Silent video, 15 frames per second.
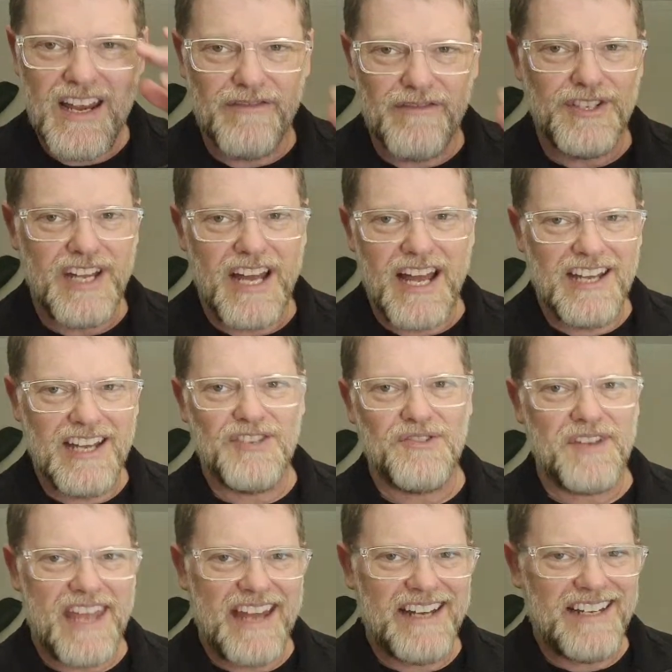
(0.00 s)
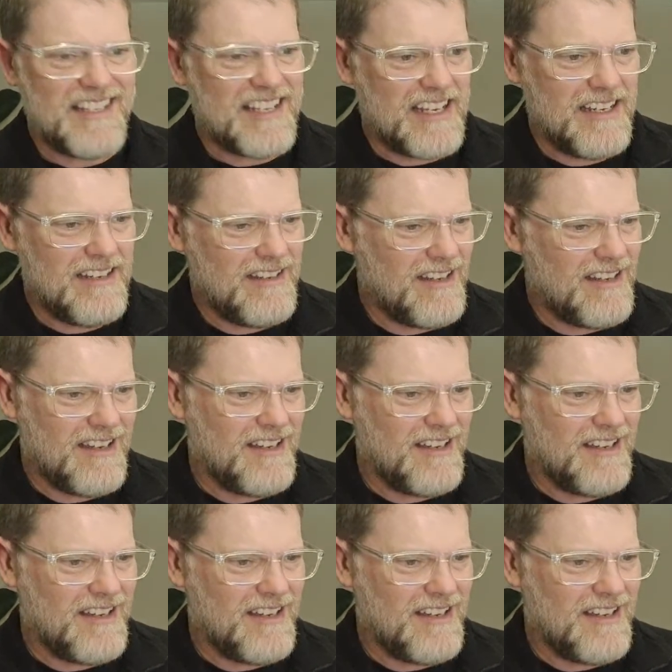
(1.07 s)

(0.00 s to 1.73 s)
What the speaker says: every day, doing editing,